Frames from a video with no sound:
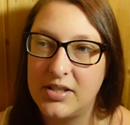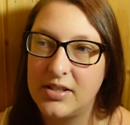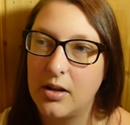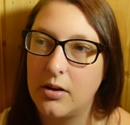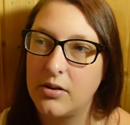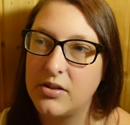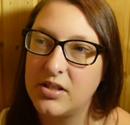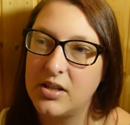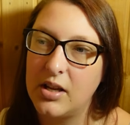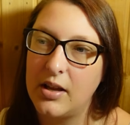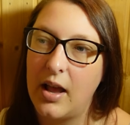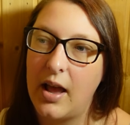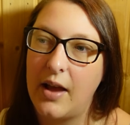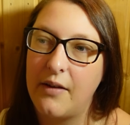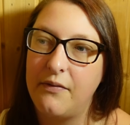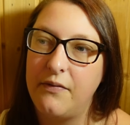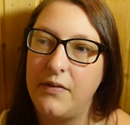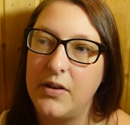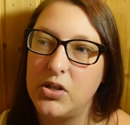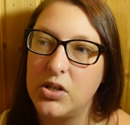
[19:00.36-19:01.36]
starts to
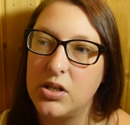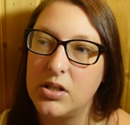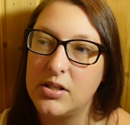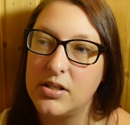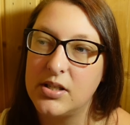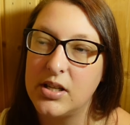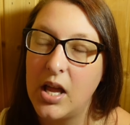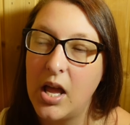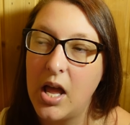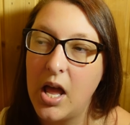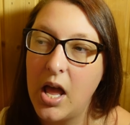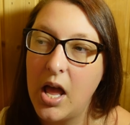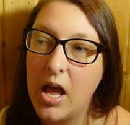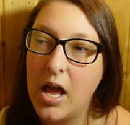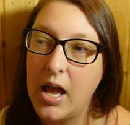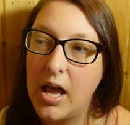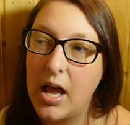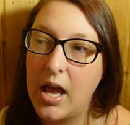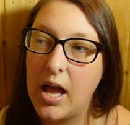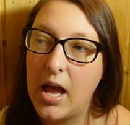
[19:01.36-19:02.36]
have visions
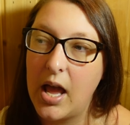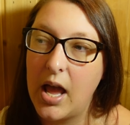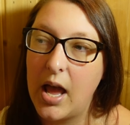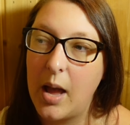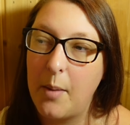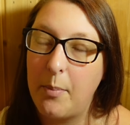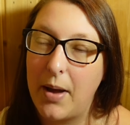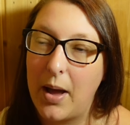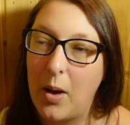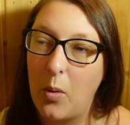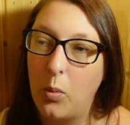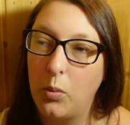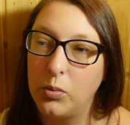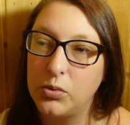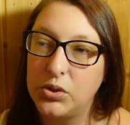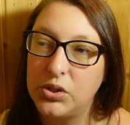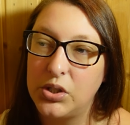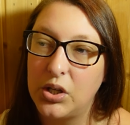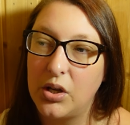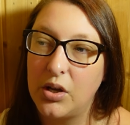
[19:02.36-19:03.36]

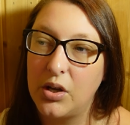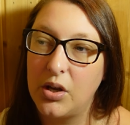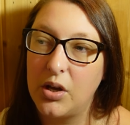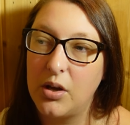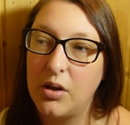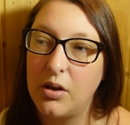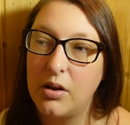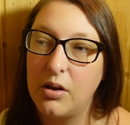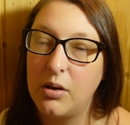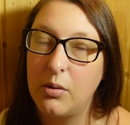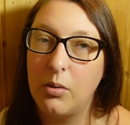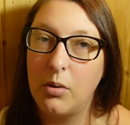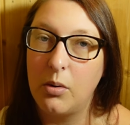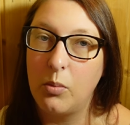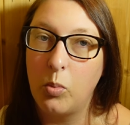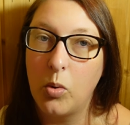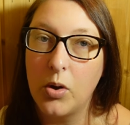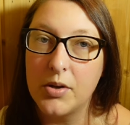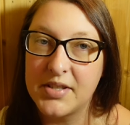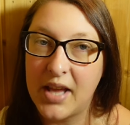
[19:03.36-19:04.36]
about
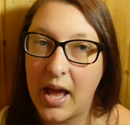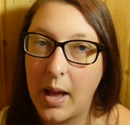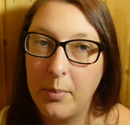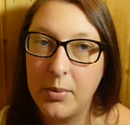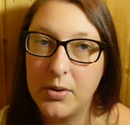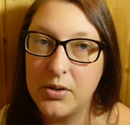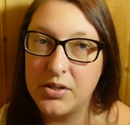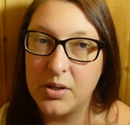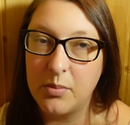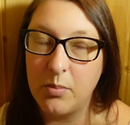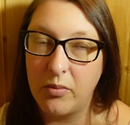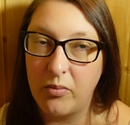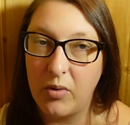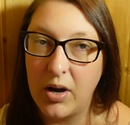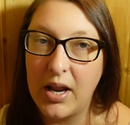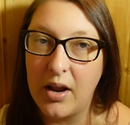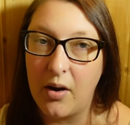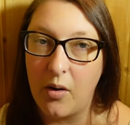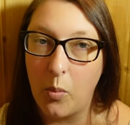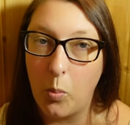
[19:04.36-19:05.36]
what's happened to
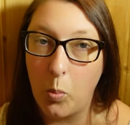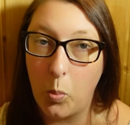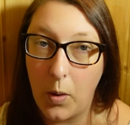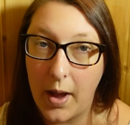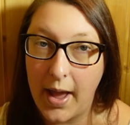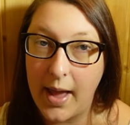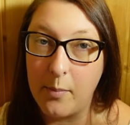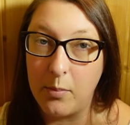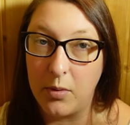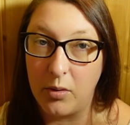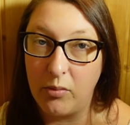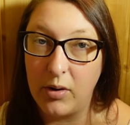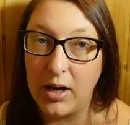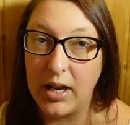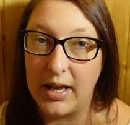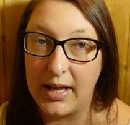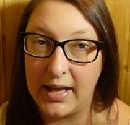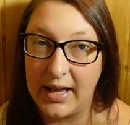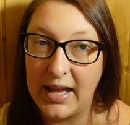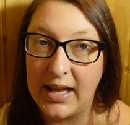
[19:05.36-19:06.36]
Maria and where
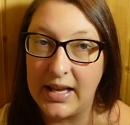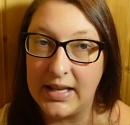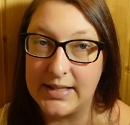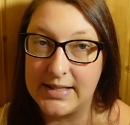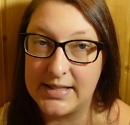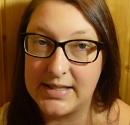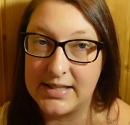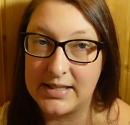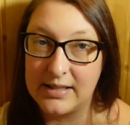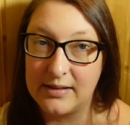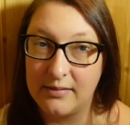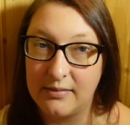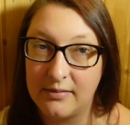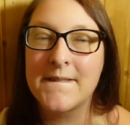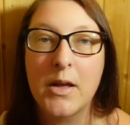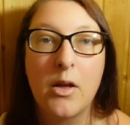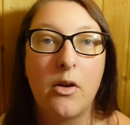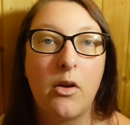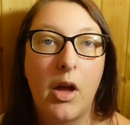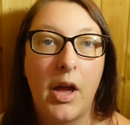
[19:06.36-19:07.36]
Maria is.
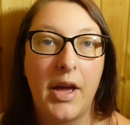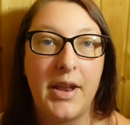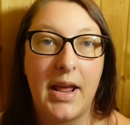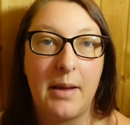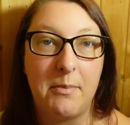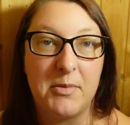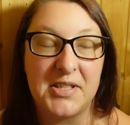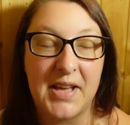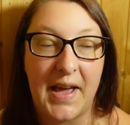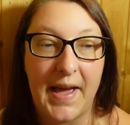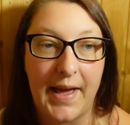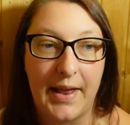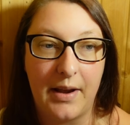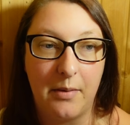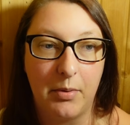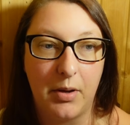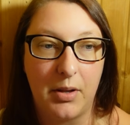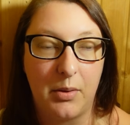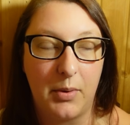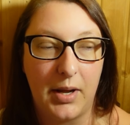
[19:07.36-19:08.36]
Her name is Anne,
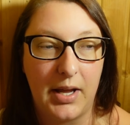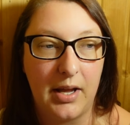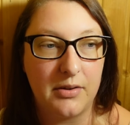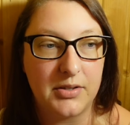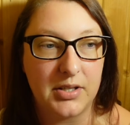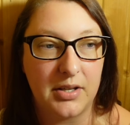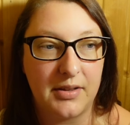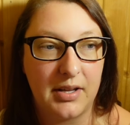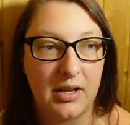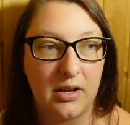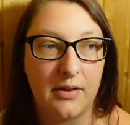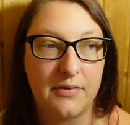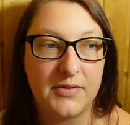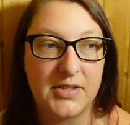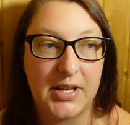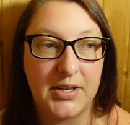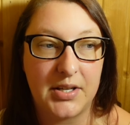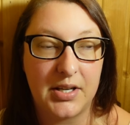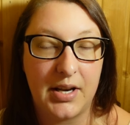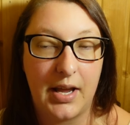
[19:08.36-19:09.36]
by the way. I don't think I've
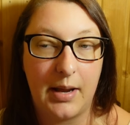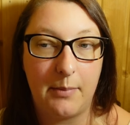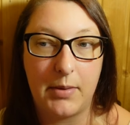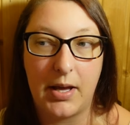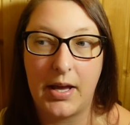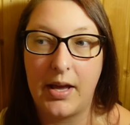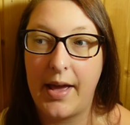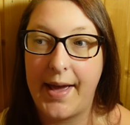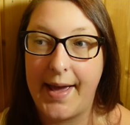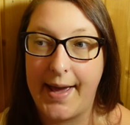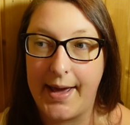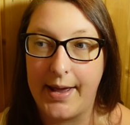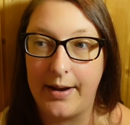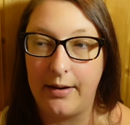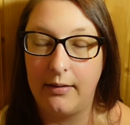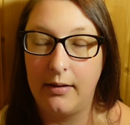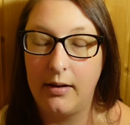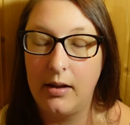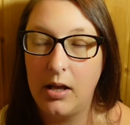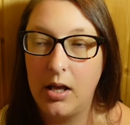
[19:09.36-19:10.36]
said her name yet, Anne.